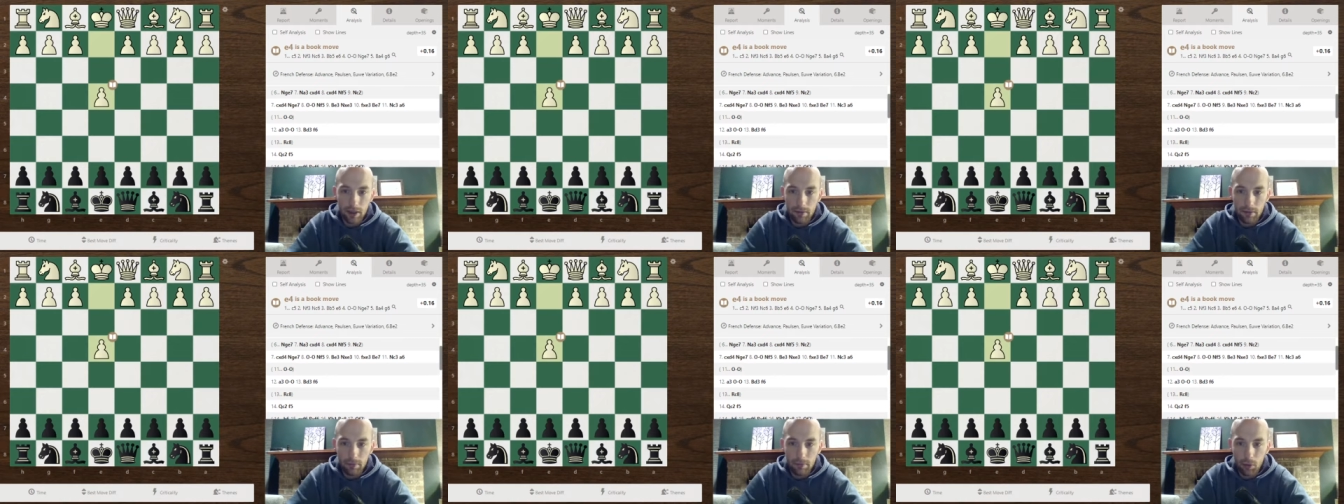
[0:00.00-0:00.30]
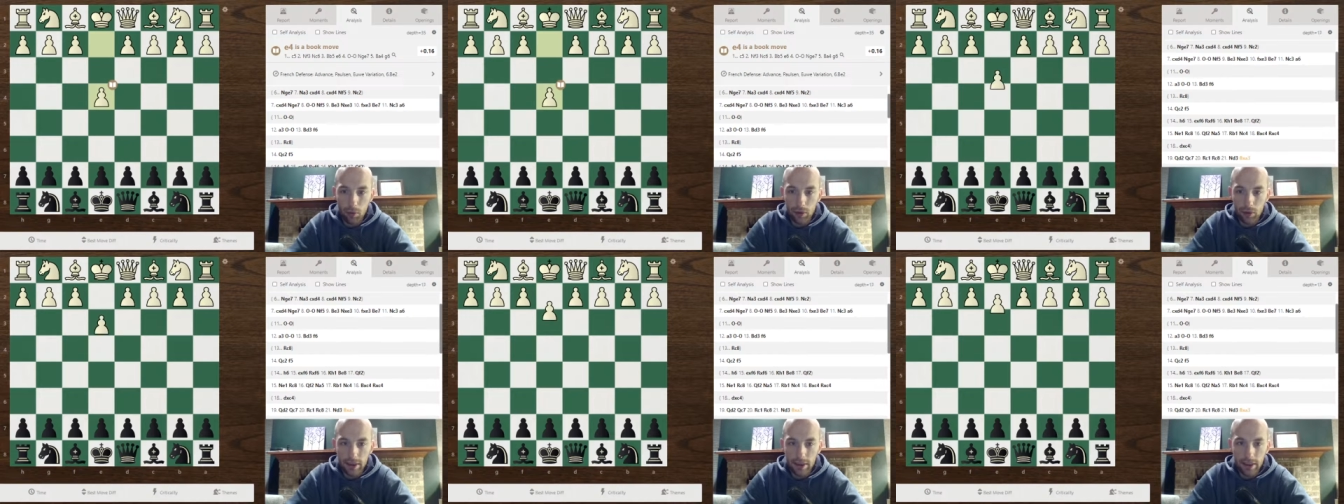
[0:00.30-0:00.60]

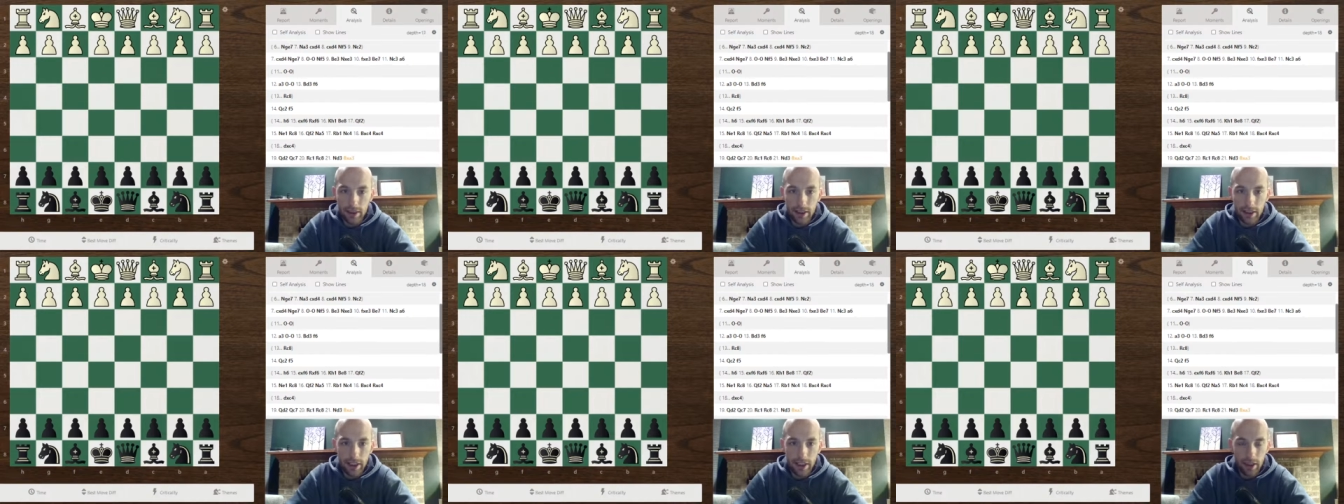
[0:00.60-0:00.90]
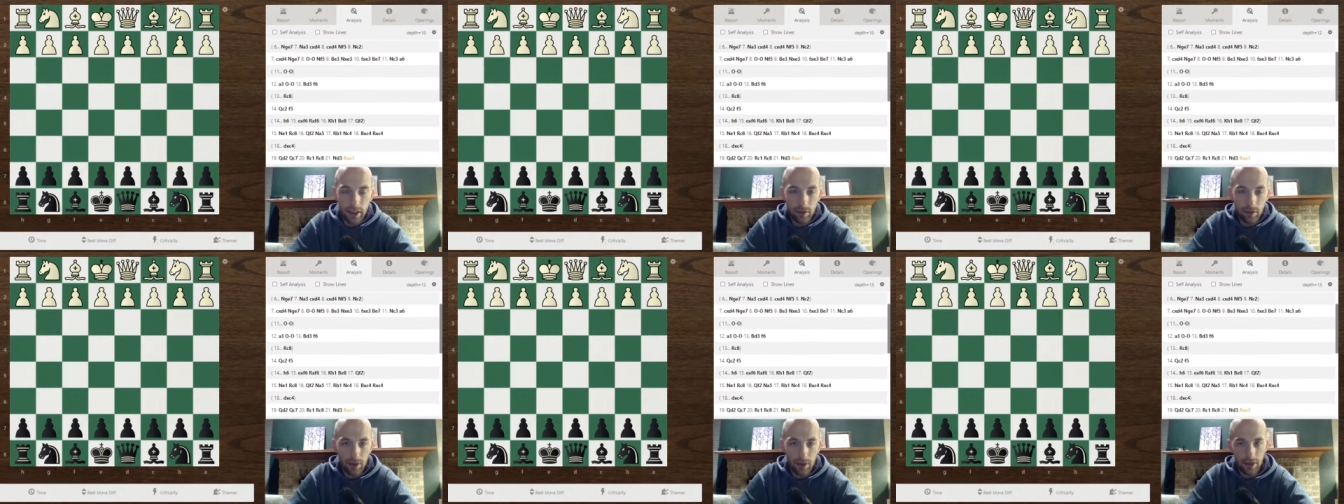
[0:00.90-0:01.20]
points in the
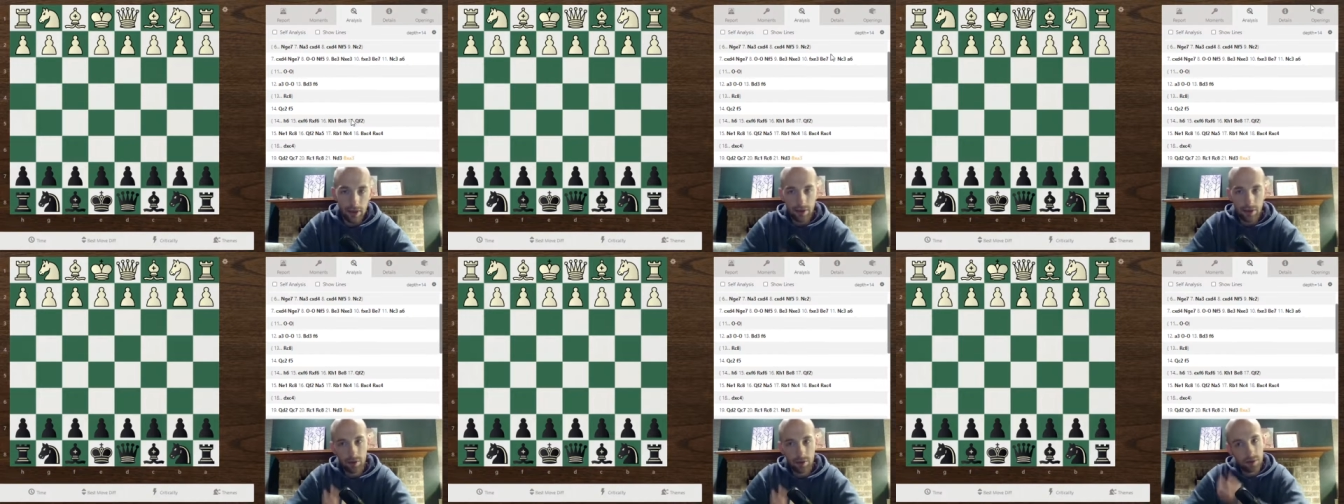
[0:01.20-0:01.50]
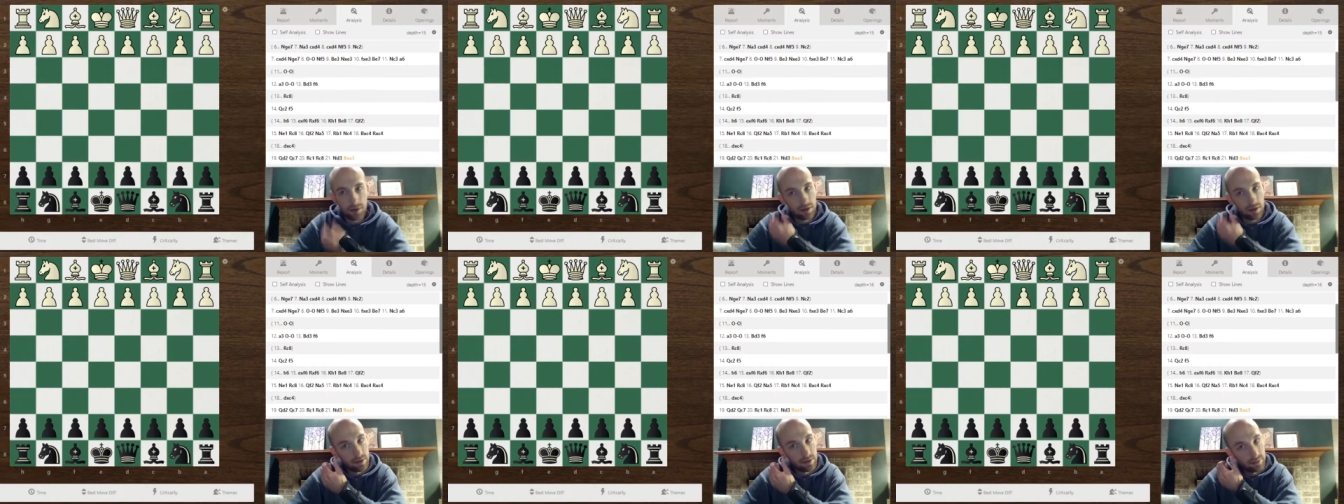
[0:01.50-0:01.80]
game where I just want
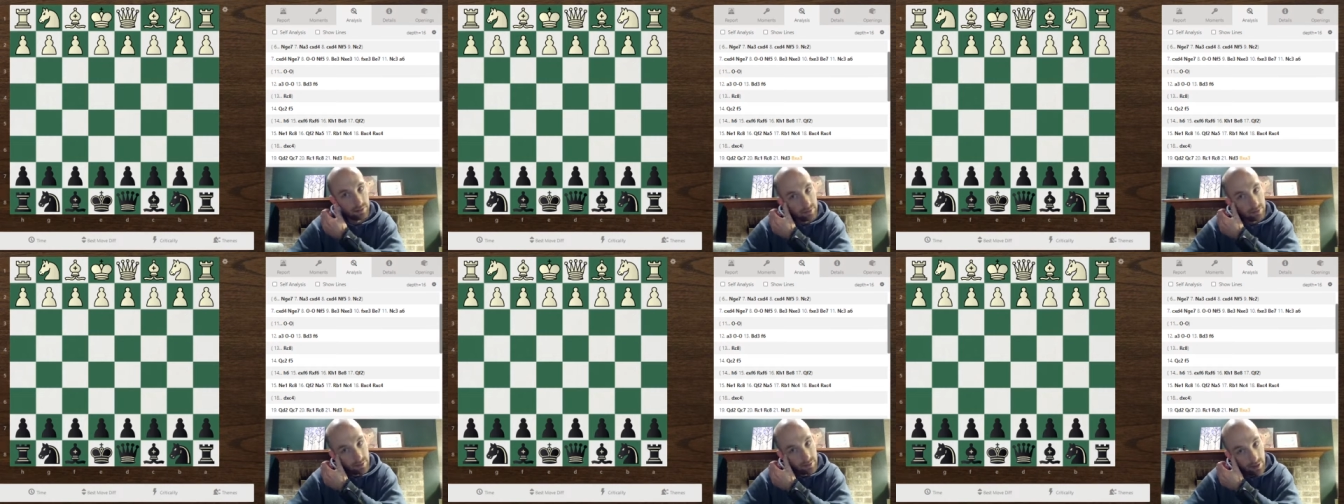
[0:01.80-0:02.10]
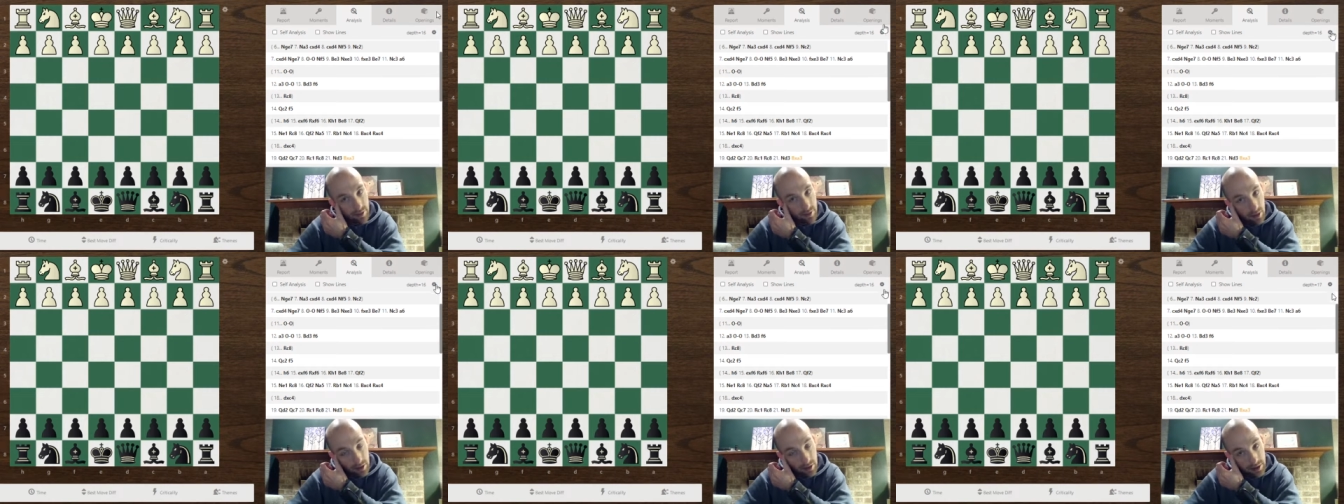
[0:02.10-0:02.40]
to
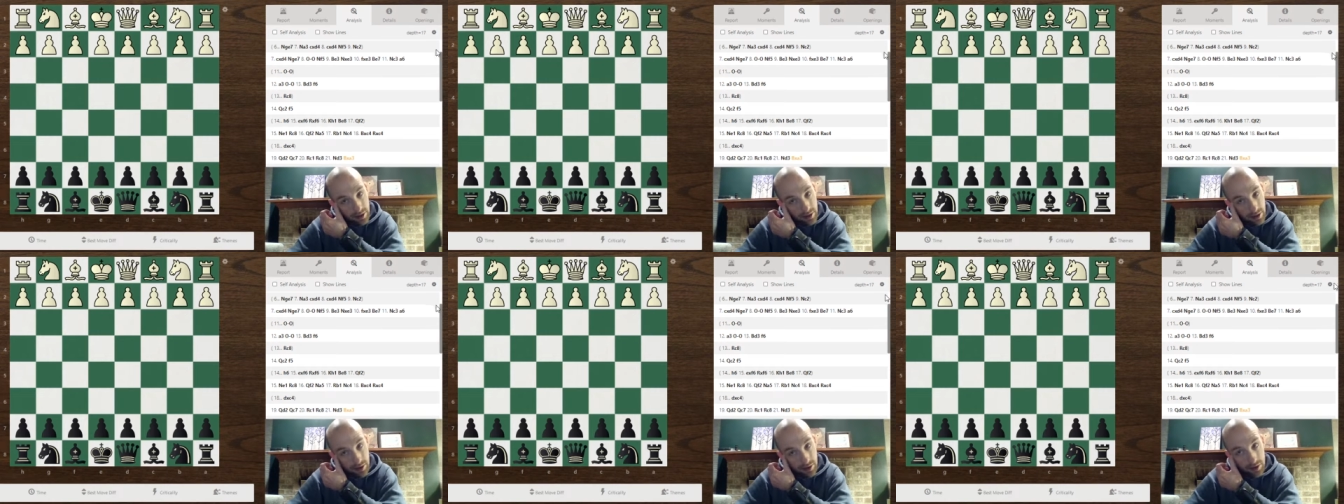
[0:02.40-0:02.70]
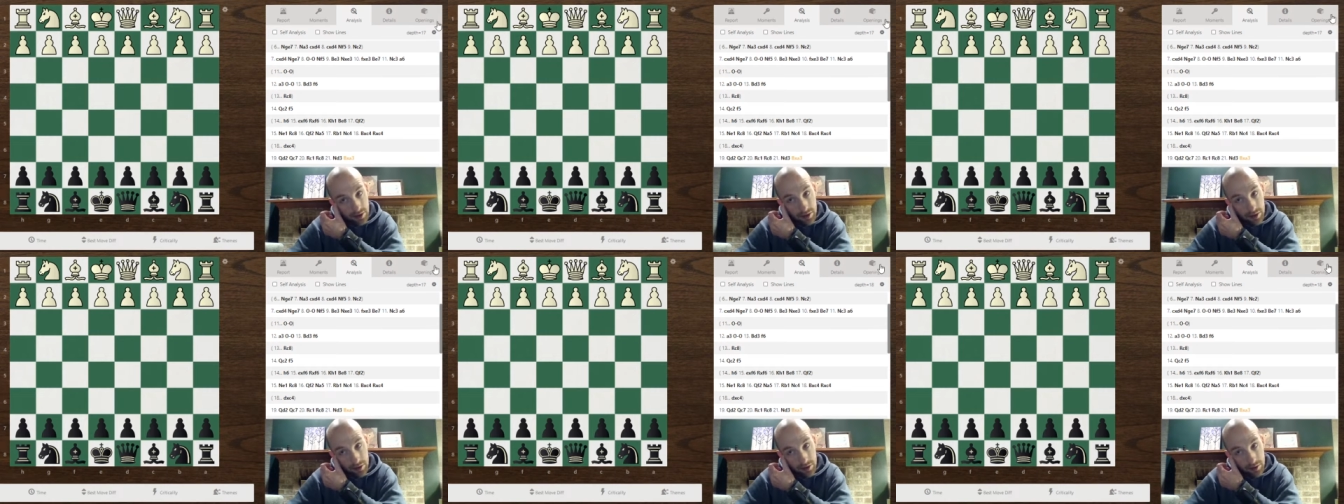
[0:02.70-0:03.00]
call attention
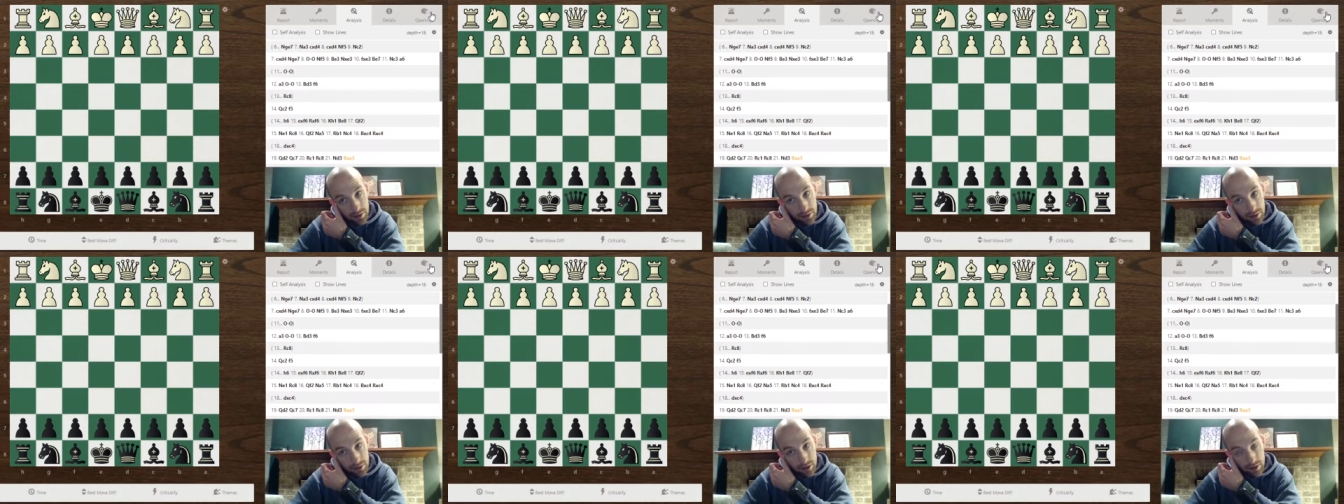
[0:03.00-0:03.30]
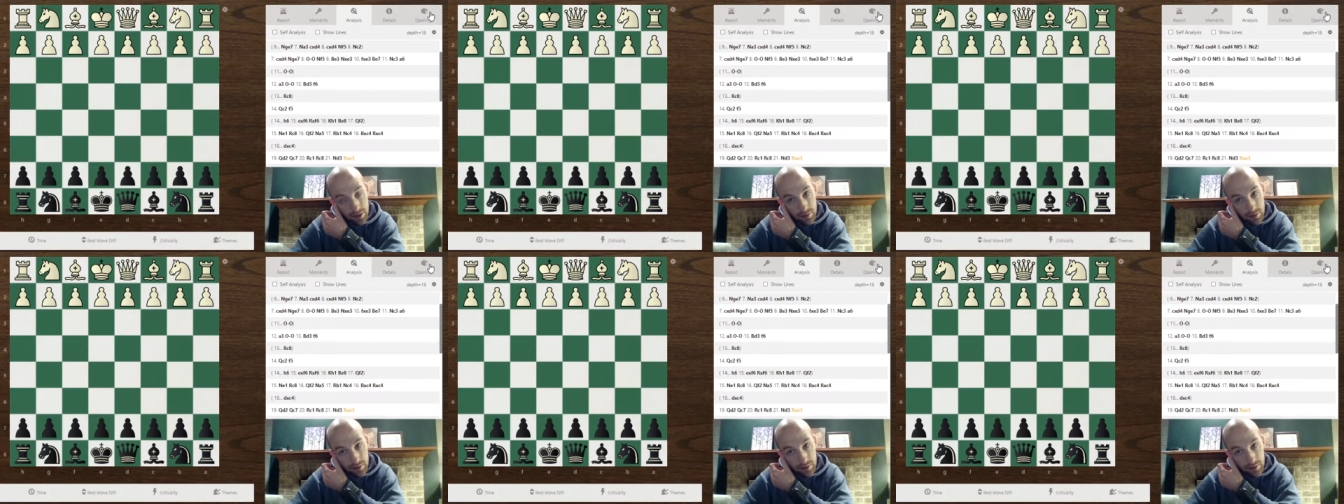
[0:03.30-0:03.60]
to,
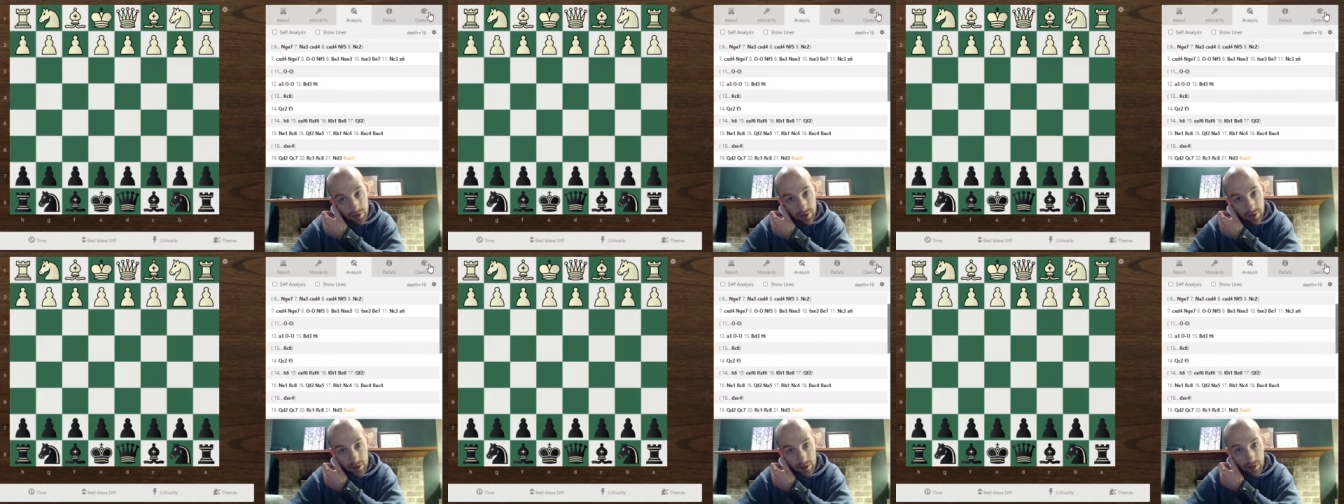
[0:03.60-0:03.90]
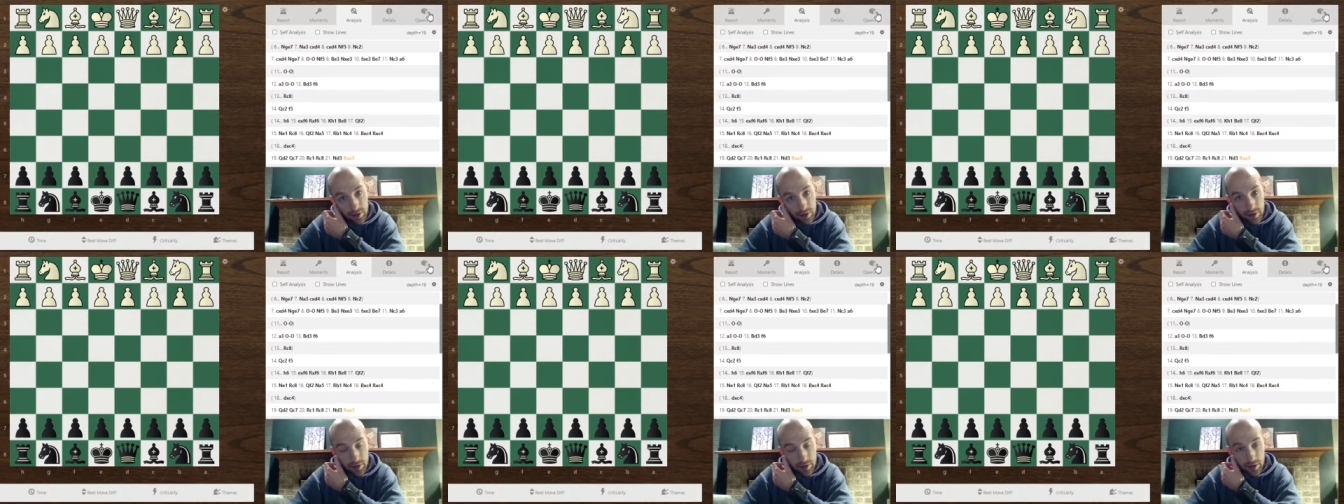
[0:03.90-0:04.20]
and we'll sort of go
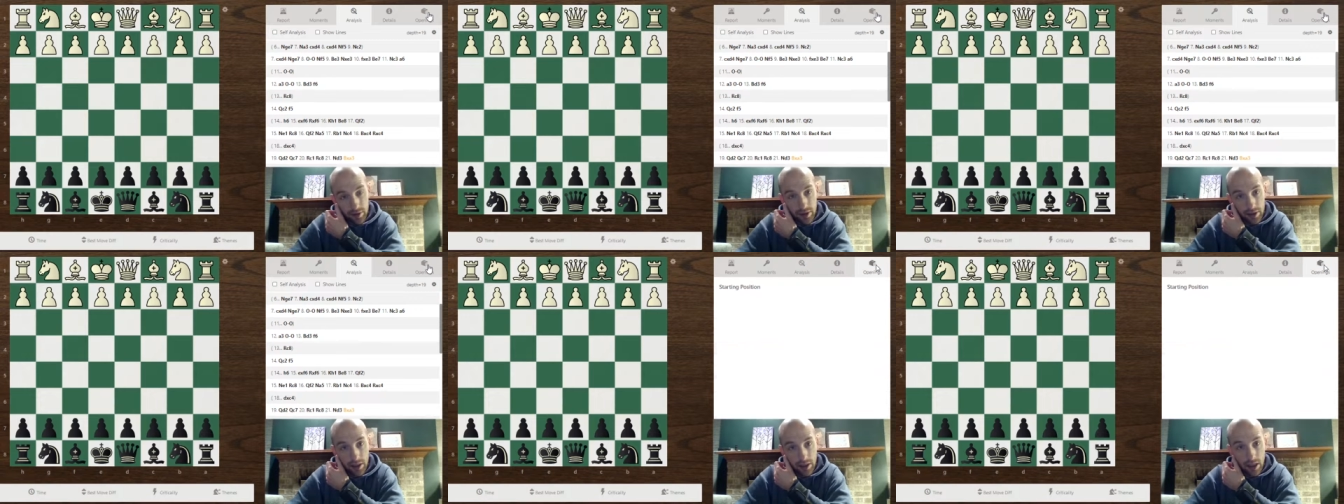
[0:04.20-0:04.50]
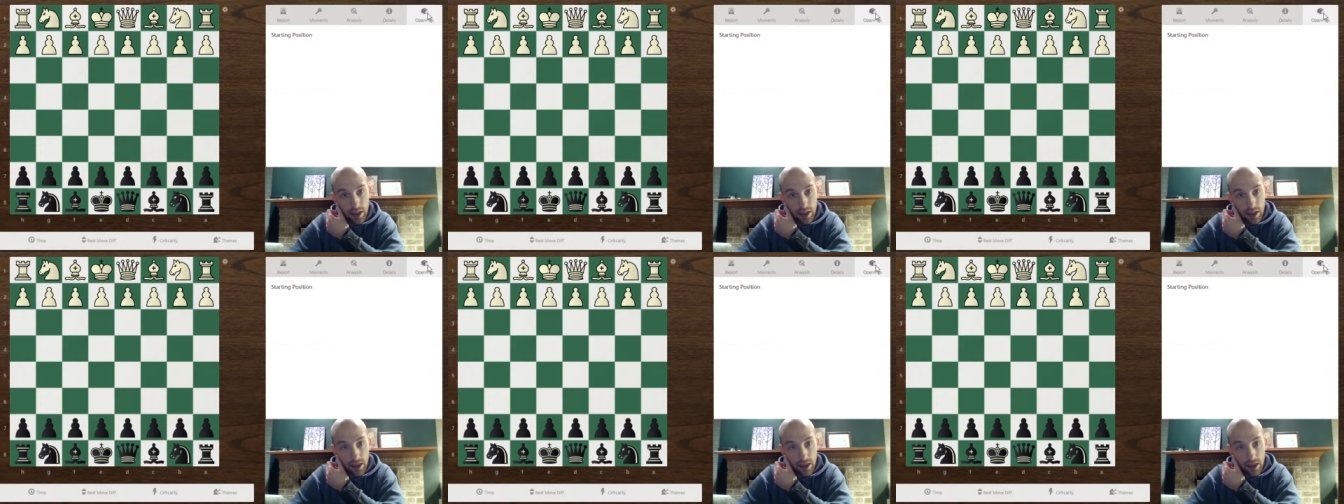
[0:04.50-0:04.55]
through it.